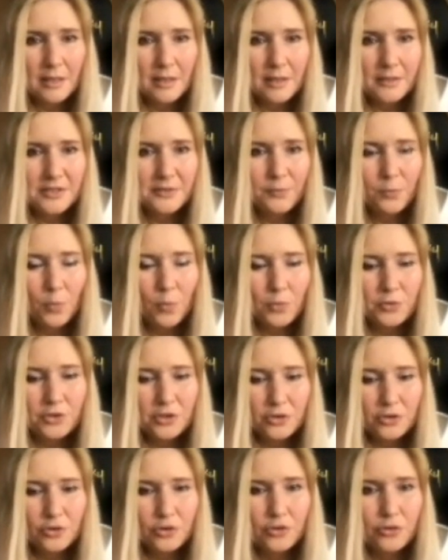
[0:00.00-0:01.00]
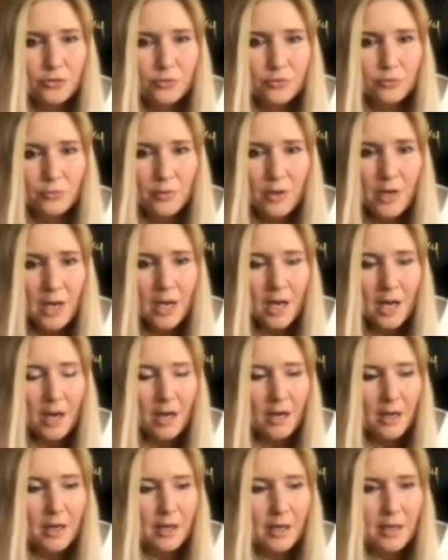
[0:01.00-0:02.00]
devoted to
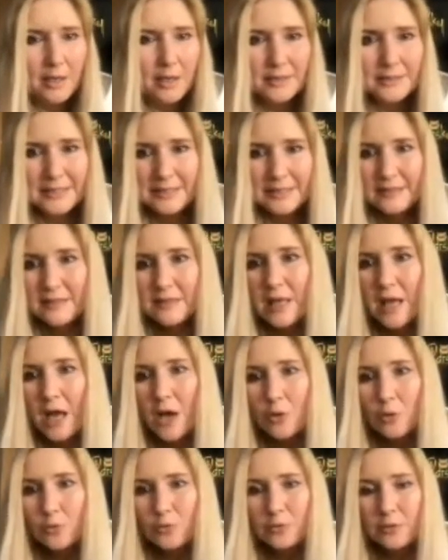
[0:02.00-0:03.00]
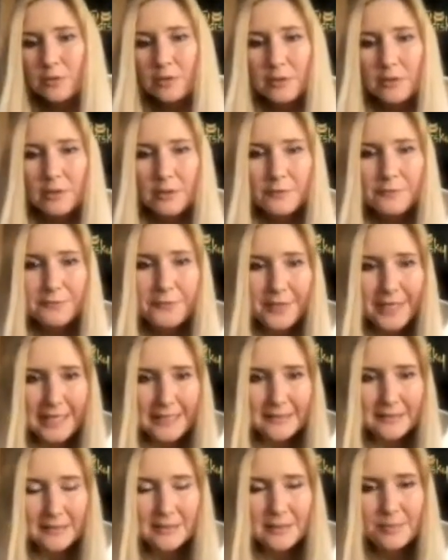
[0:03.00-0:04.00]
these noun
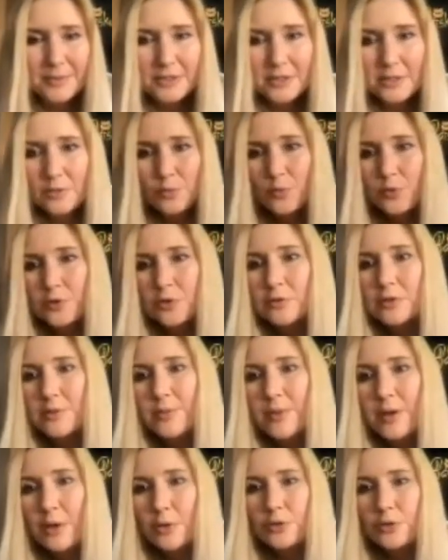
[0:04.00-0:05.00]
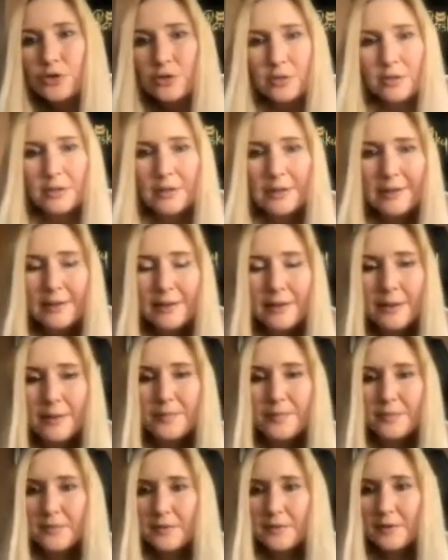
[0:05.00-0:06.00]
phrases, but it was not about
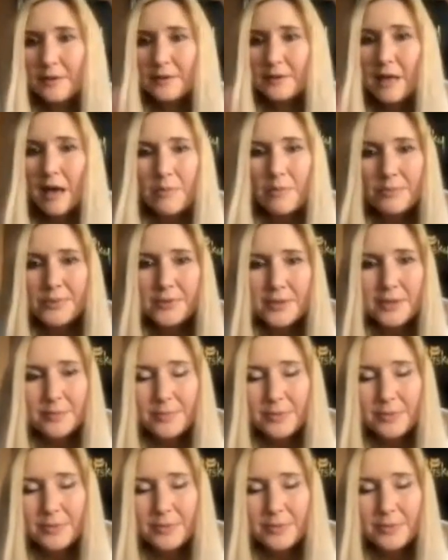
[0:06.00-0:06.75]
number